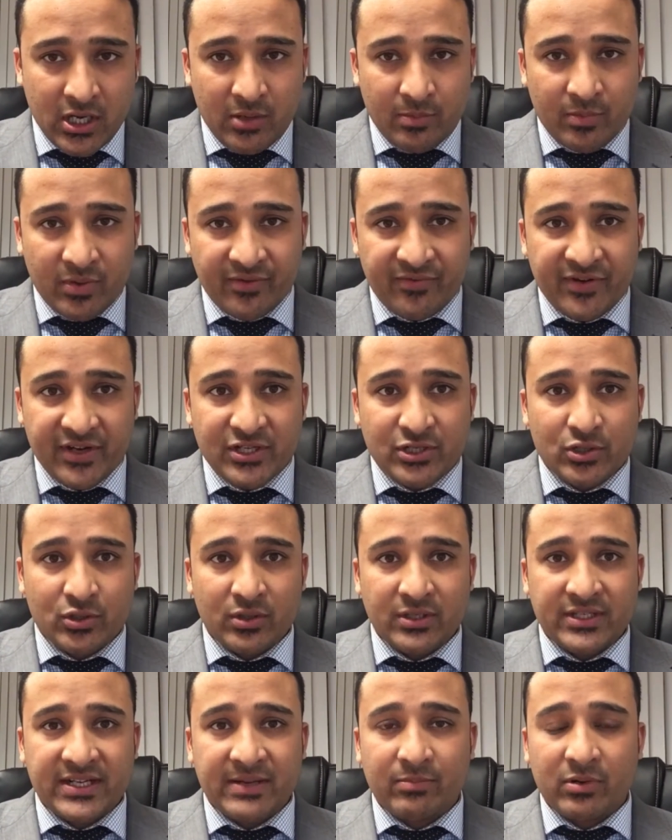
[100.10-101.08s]

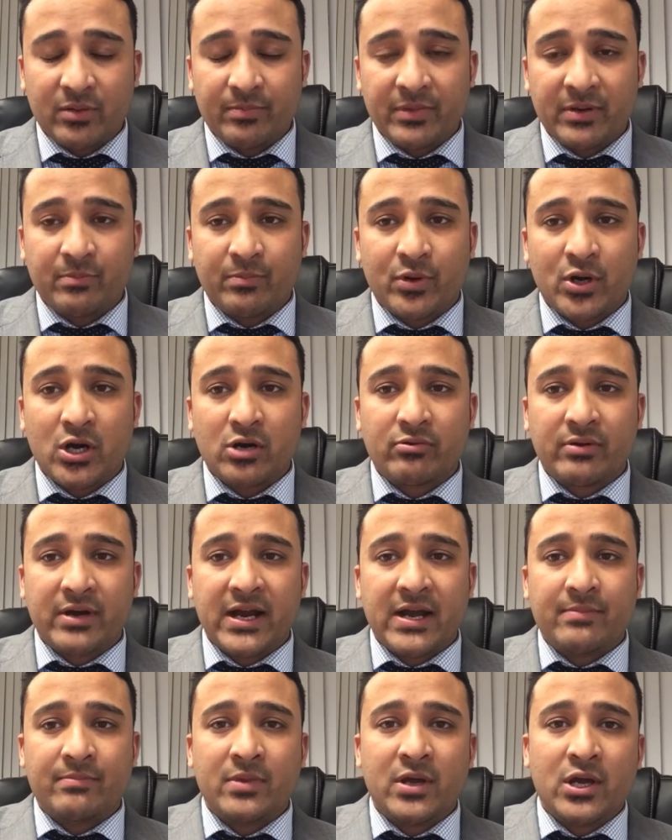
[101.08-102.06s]
professional development
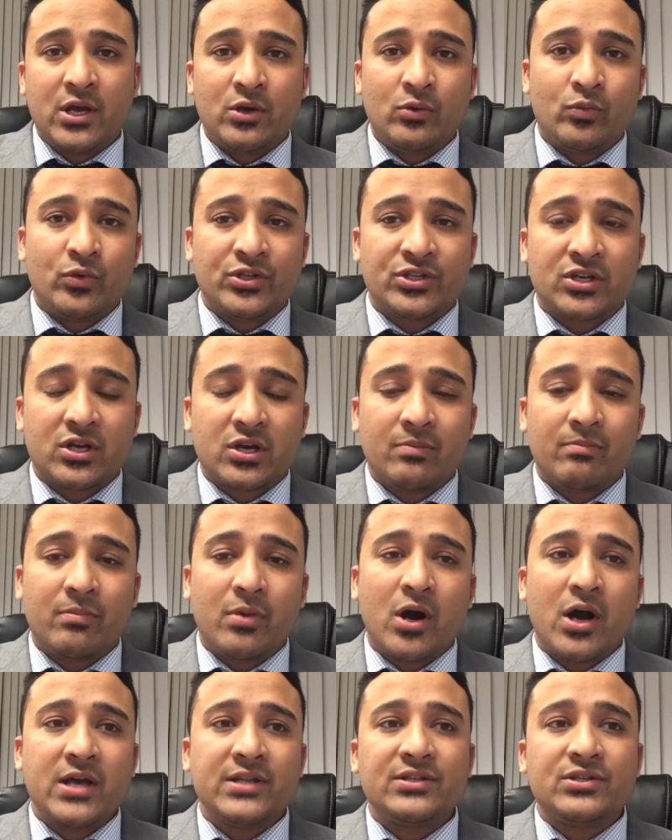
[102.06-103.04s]
program which
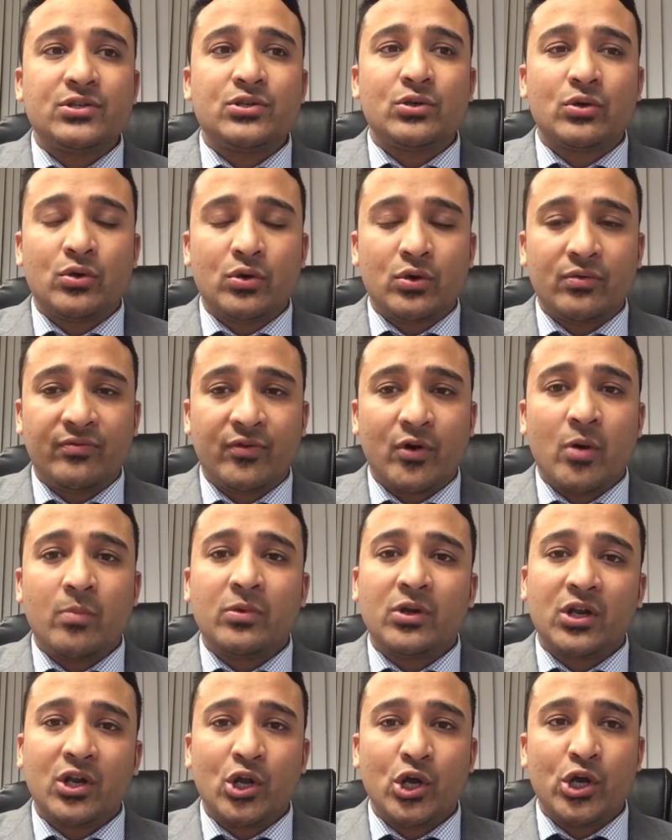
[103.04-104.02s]
combines your
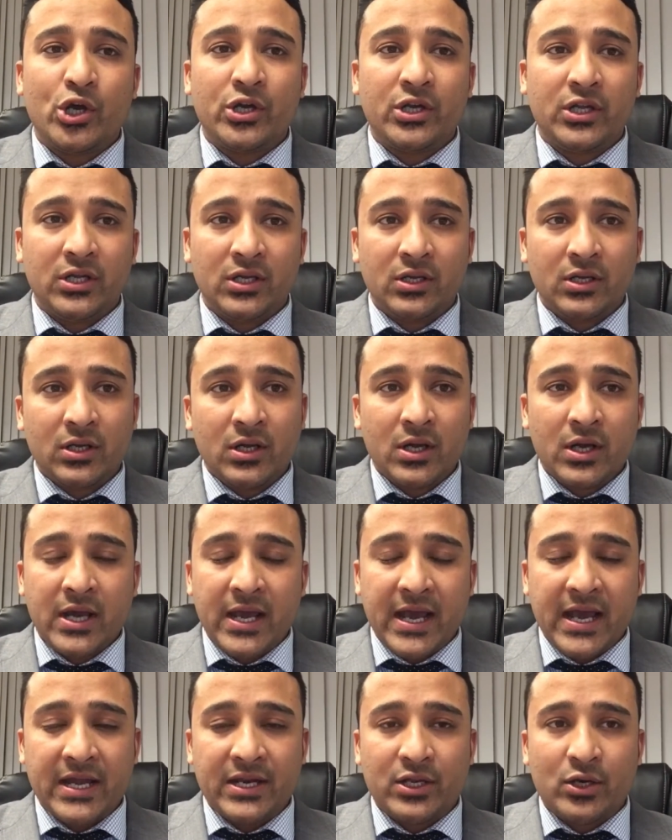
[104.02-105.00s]
formal learning
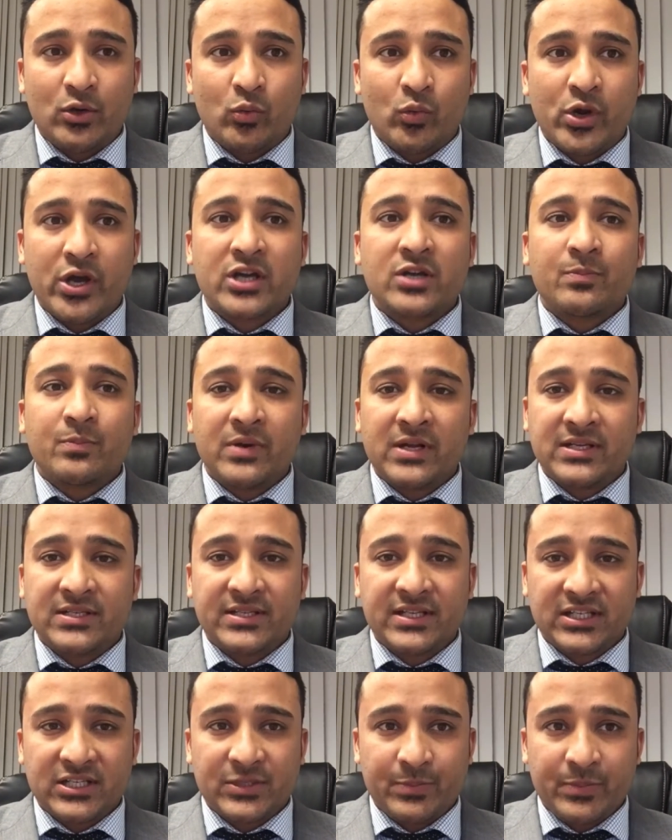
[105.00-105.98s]
and your
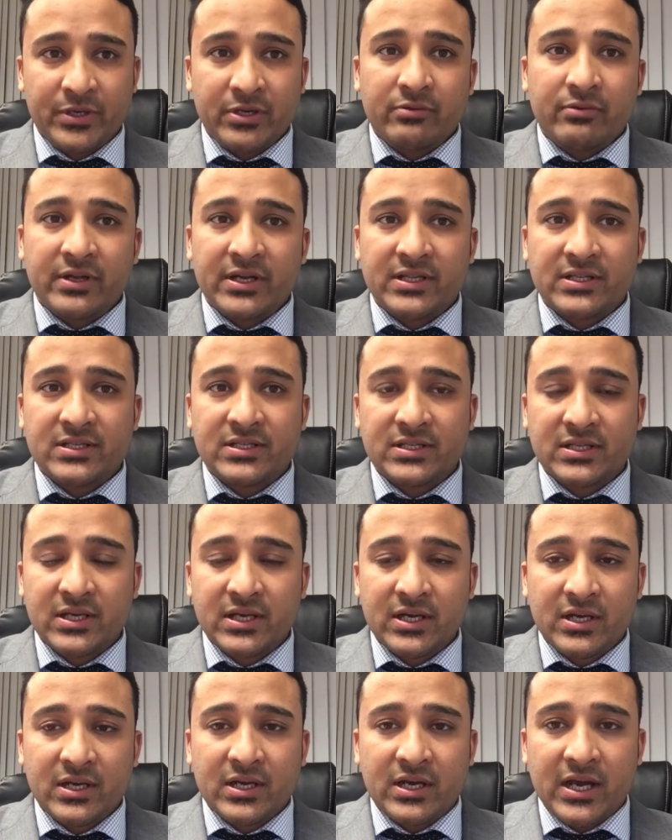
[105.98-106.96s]
workplace experience,
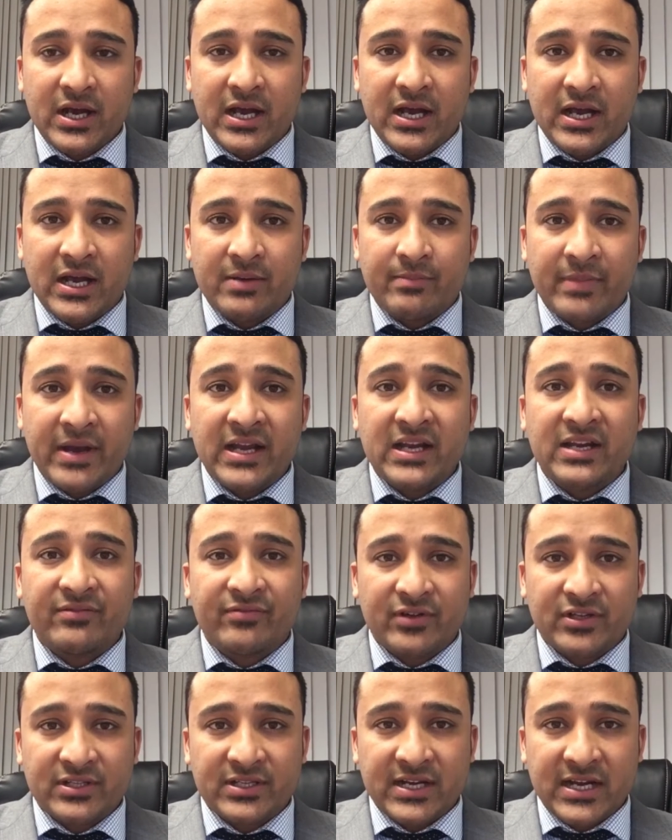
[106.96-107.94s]
mainly
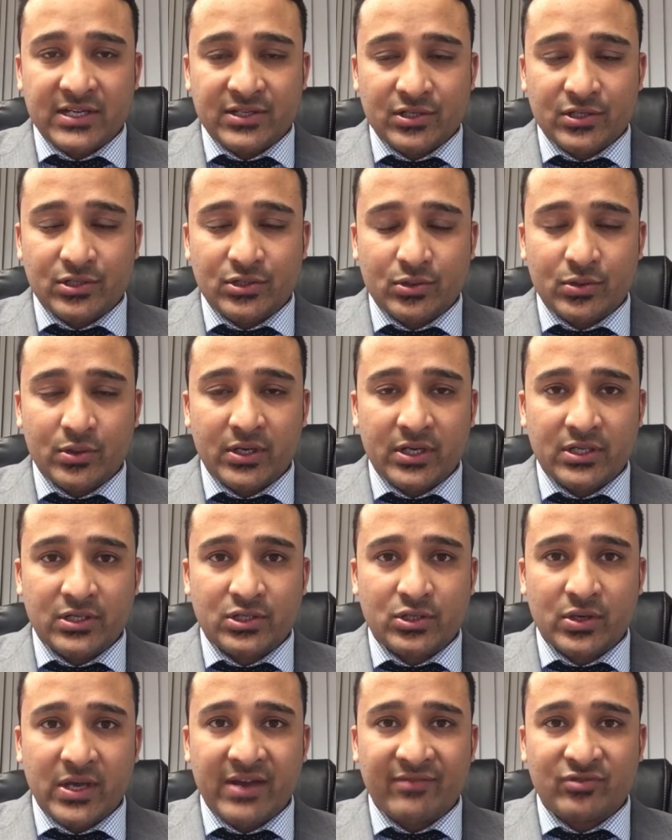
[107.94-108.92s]
for international
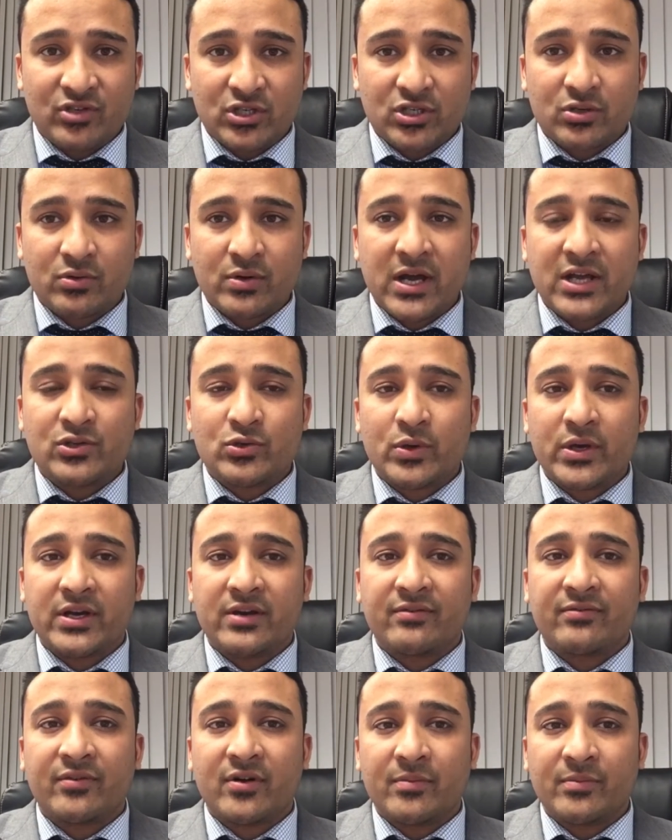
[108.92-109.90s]
students who have just
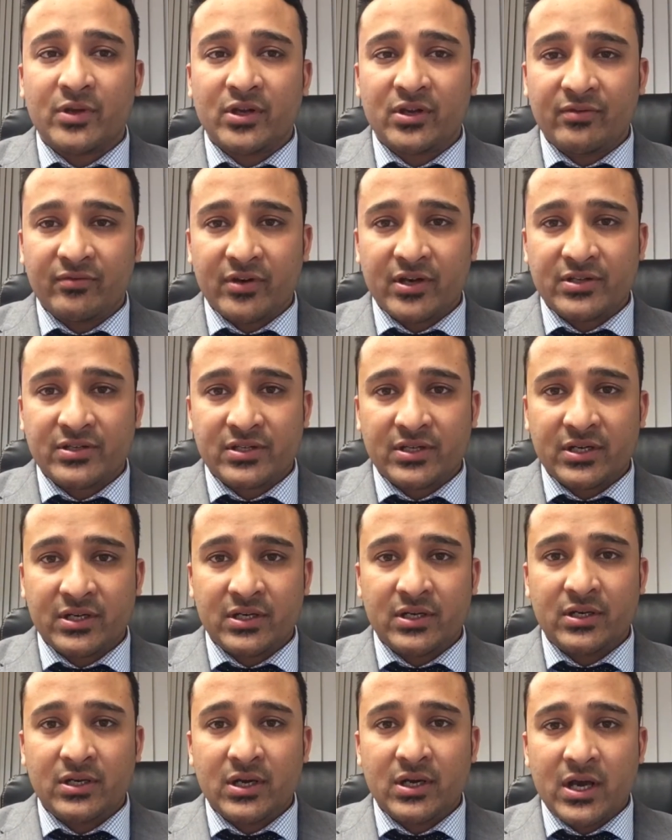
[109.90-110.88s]
graduated from
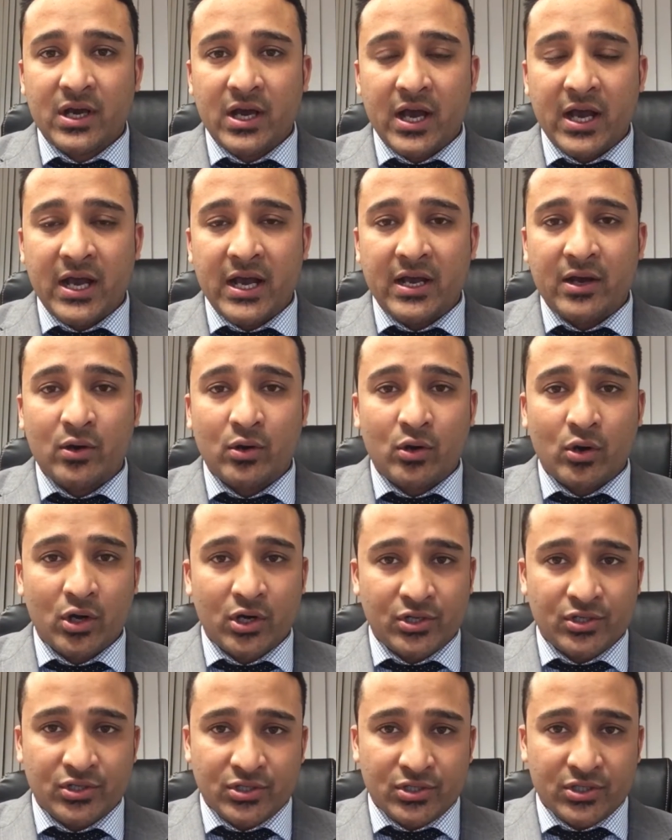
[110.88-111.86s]
university or
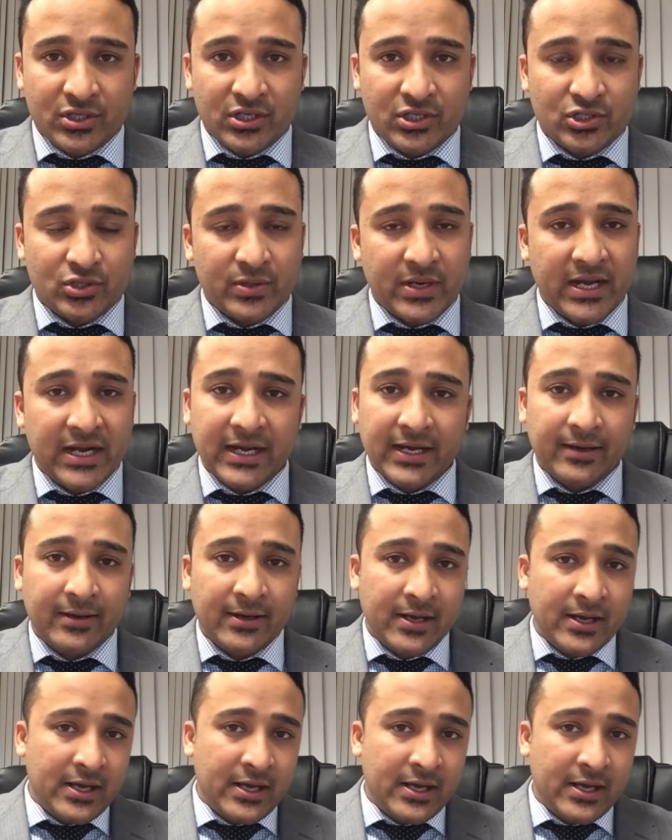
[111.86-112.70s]
colleges in Australia.